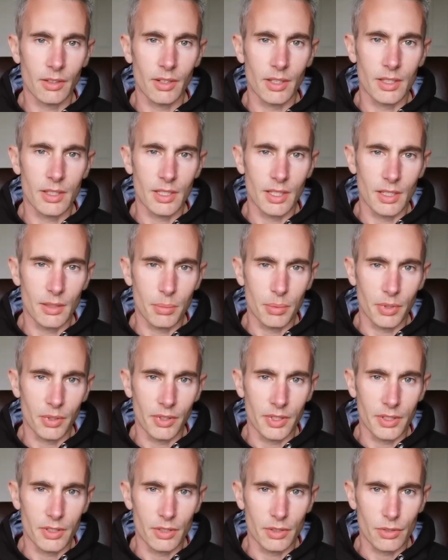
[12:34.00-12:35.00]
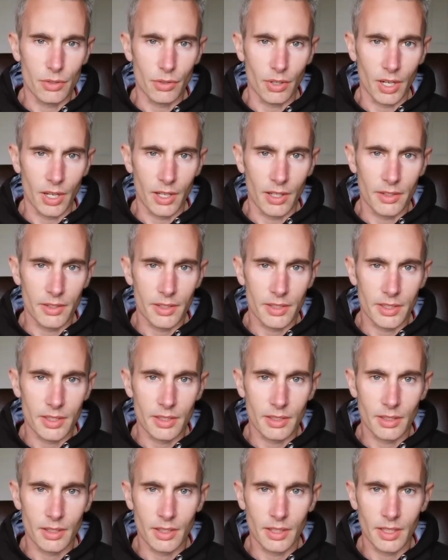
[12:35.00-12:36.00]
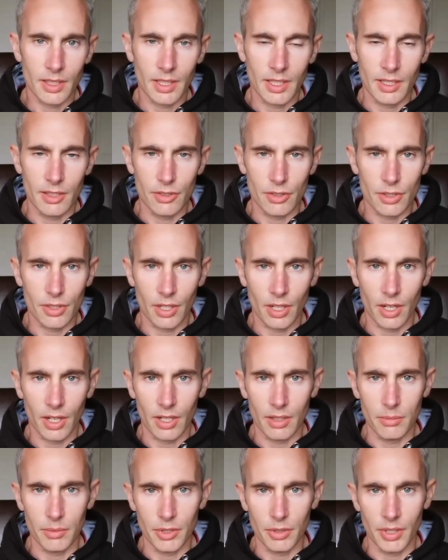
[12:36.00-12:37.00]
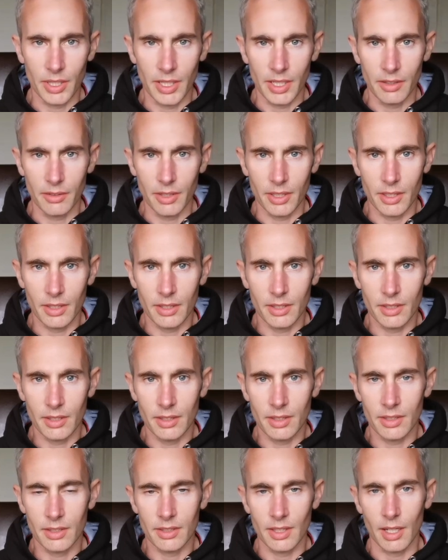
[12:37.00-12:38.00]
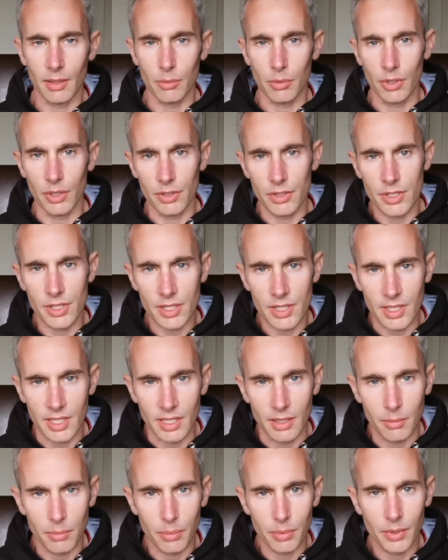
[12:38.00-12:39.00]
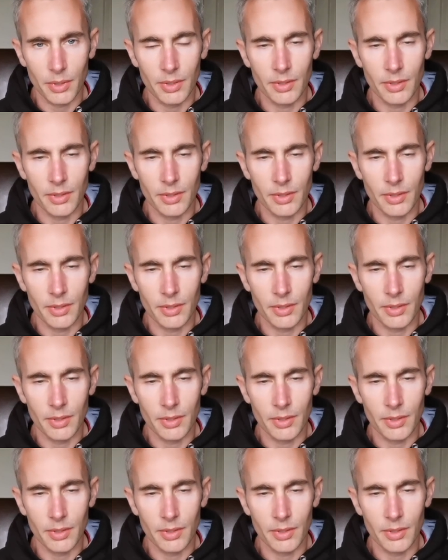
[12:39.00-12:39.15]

going deeper into trance each time you hear it, that word sleep.